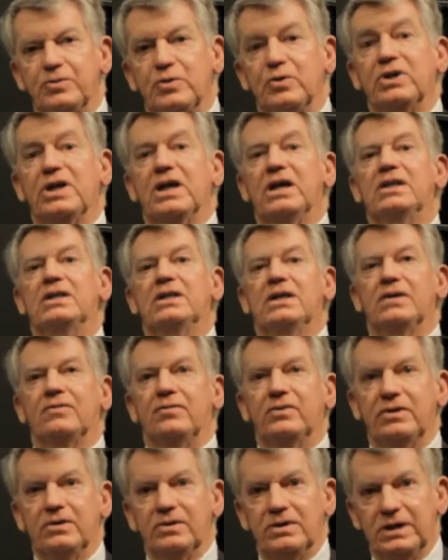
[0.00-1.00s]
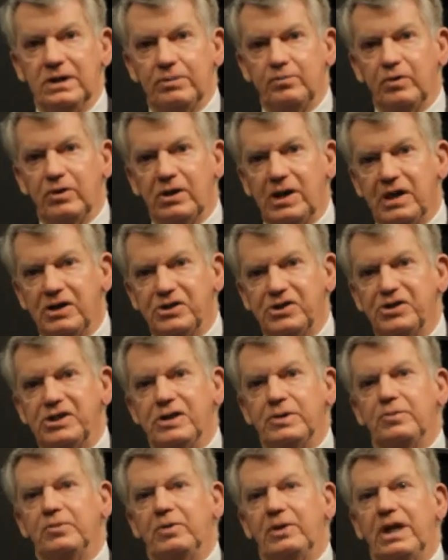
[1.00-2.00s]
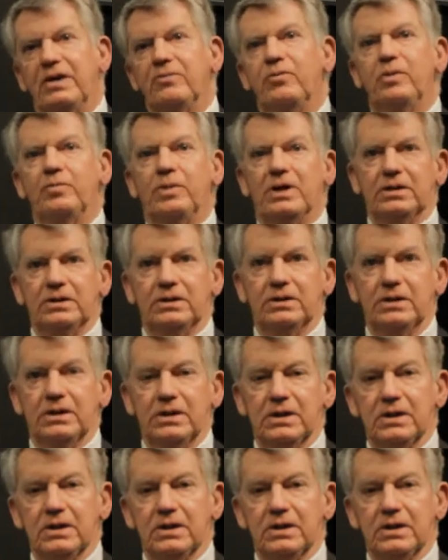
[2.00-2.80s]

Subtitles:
You can't have deep relationships with everybody.